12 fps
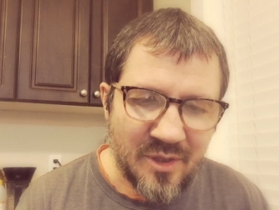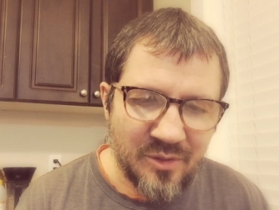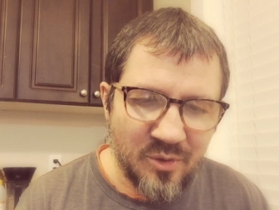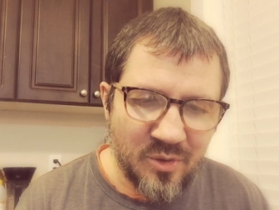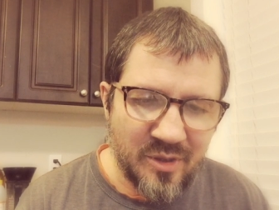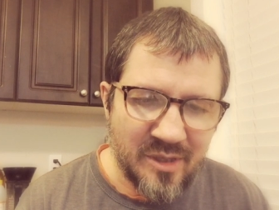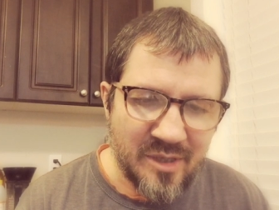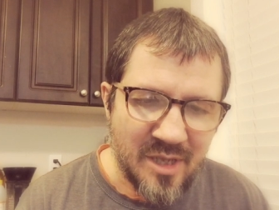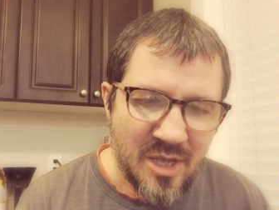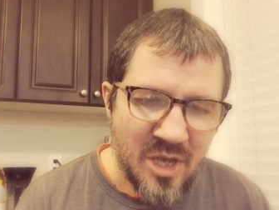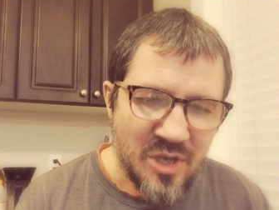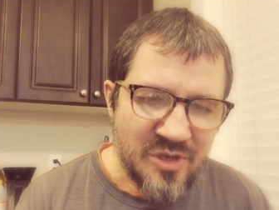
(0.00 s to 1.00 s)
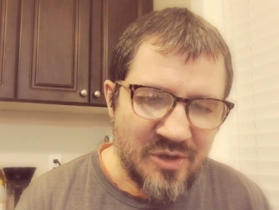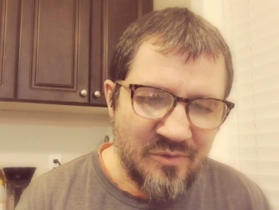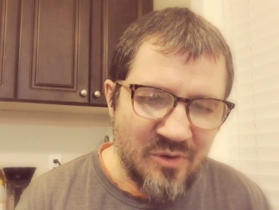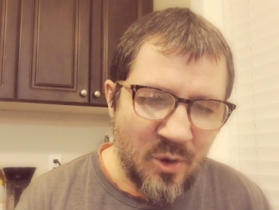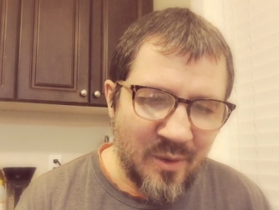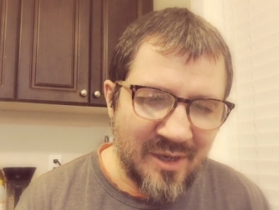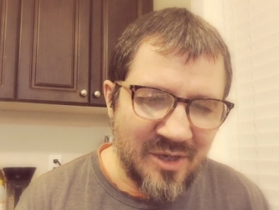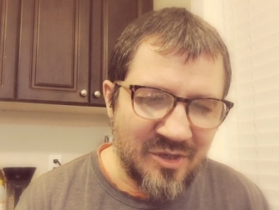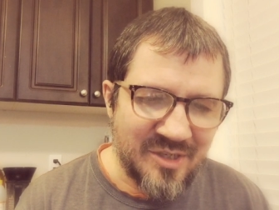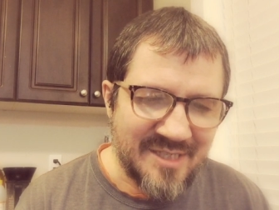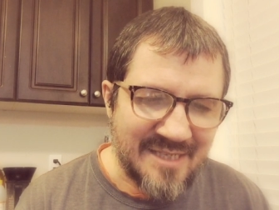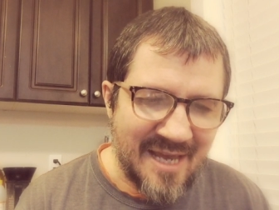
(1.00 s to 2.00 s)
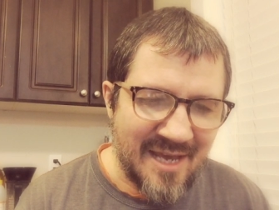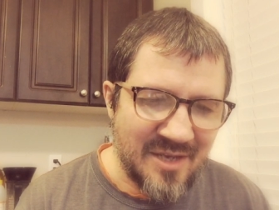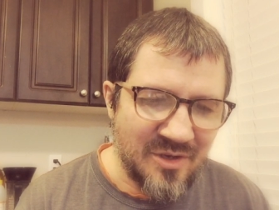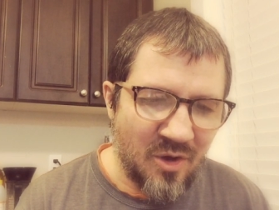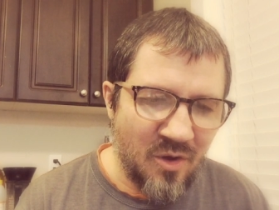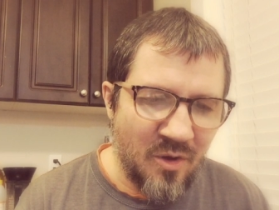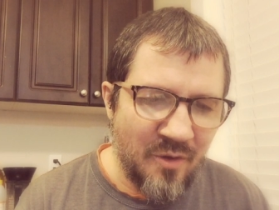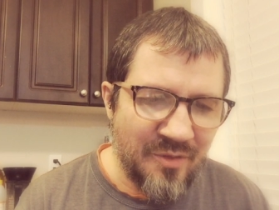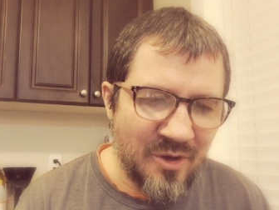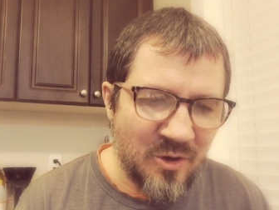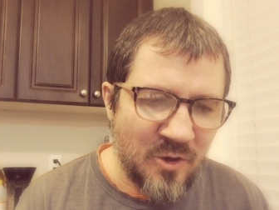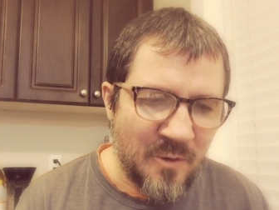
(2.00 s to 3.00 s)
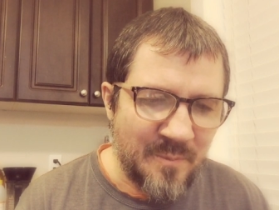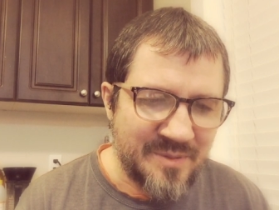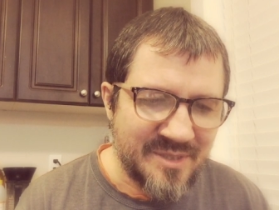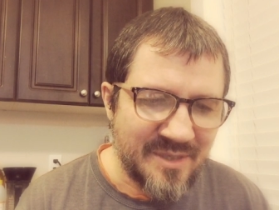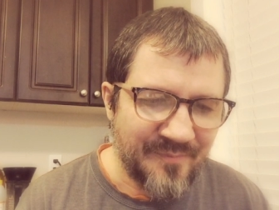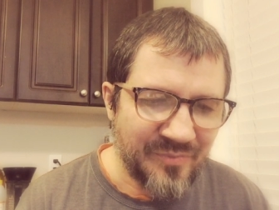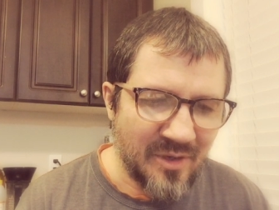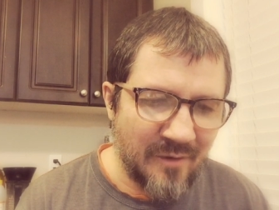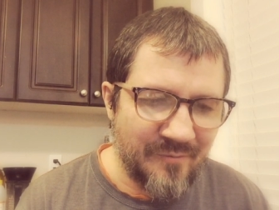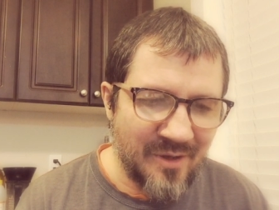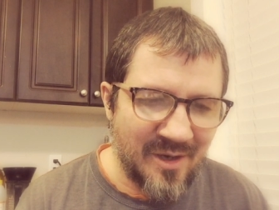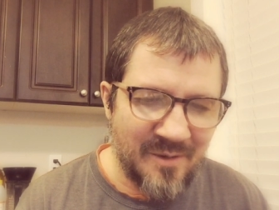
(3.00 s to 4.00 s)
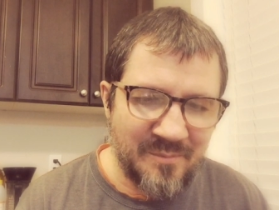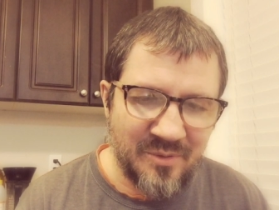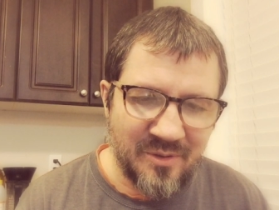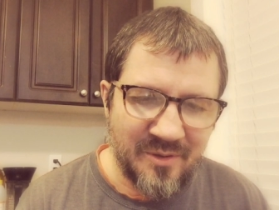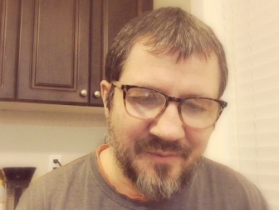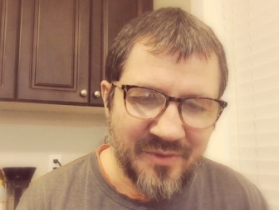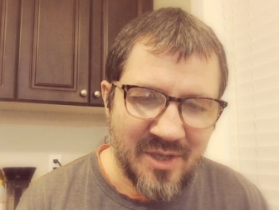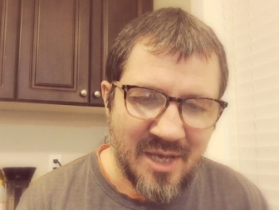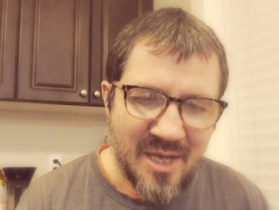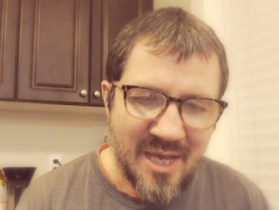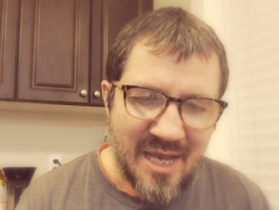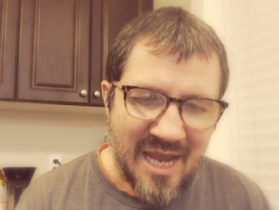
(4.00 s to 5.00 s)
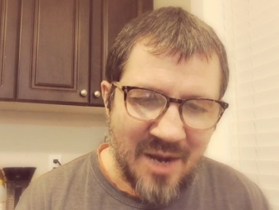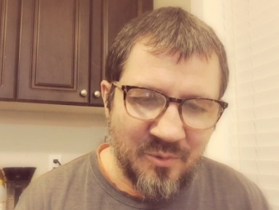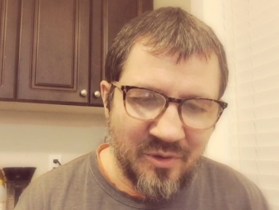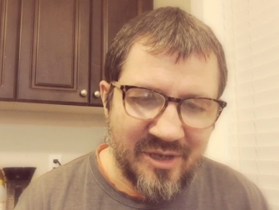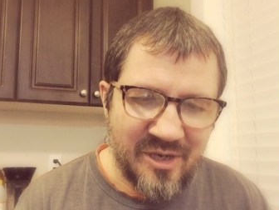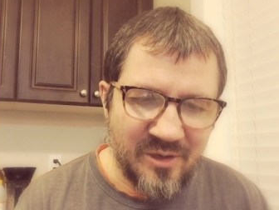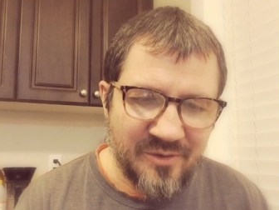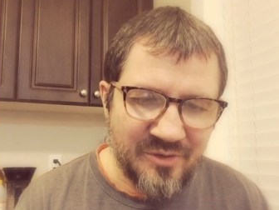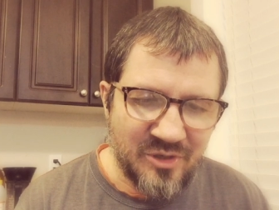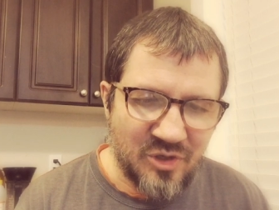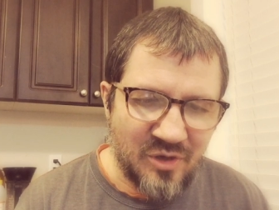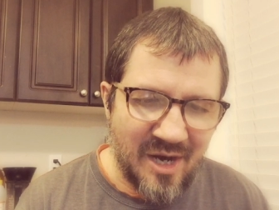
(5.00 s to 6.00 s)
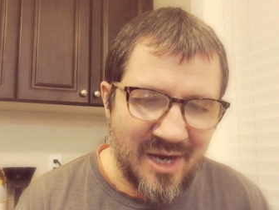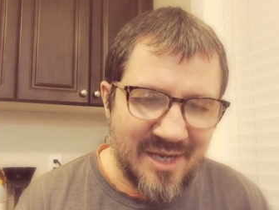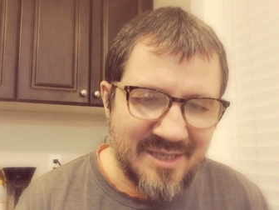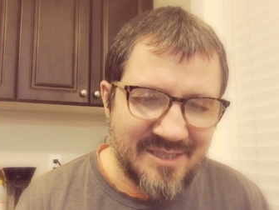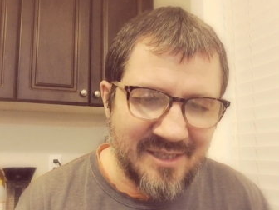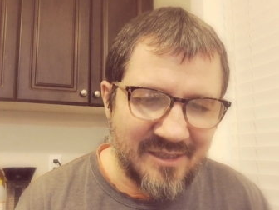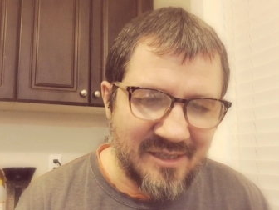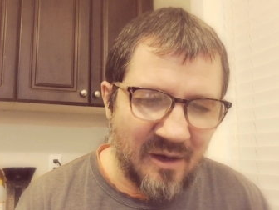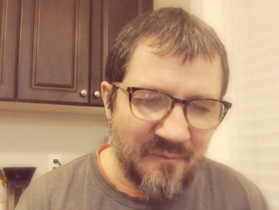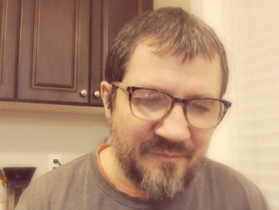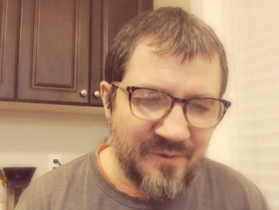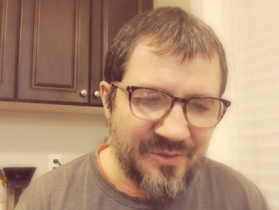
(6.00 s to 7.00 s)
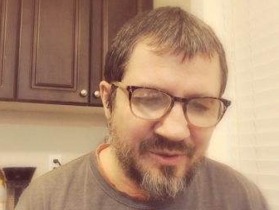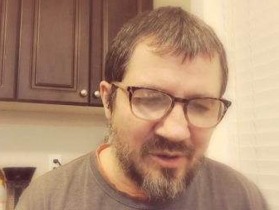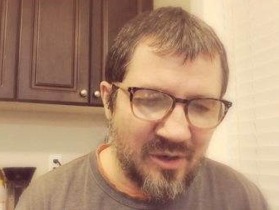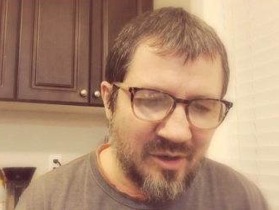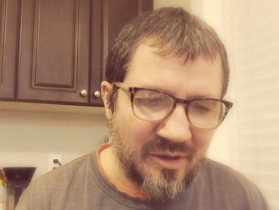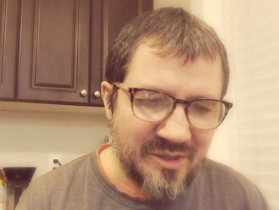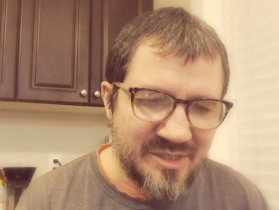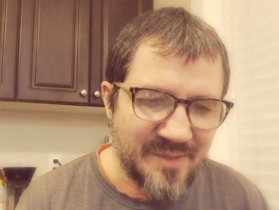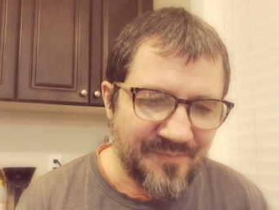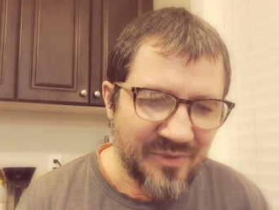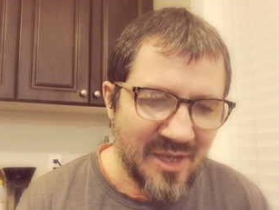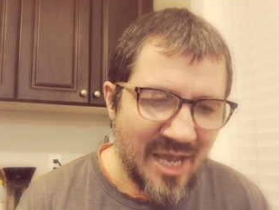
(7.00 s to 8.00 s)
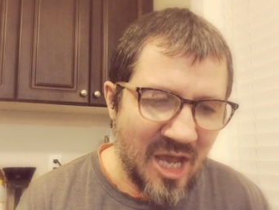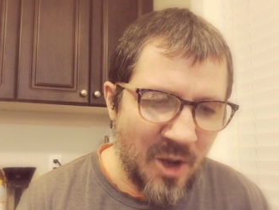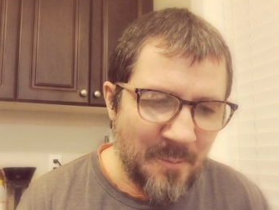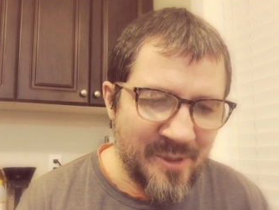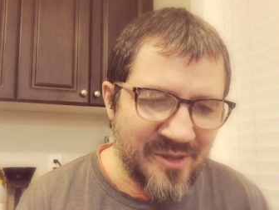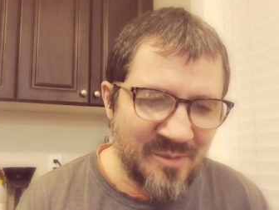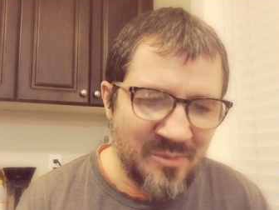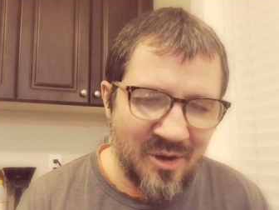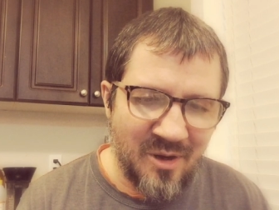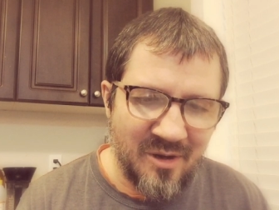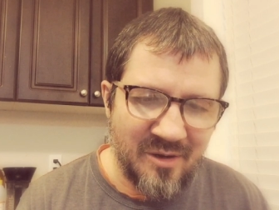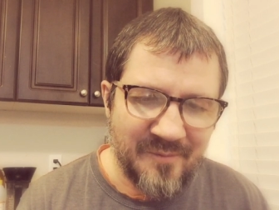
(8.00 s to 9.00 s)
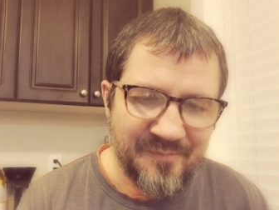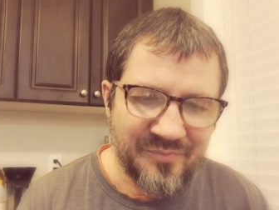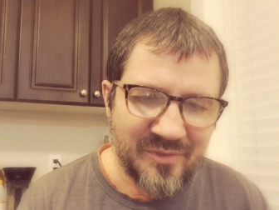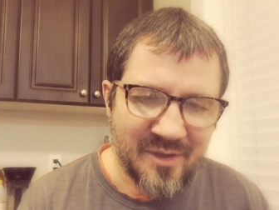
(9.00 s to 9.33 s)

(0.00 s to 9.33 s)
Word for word: Lord, you know and understand all the hopes of the humble, and will hear their cries and comfort their hearts, helping them all.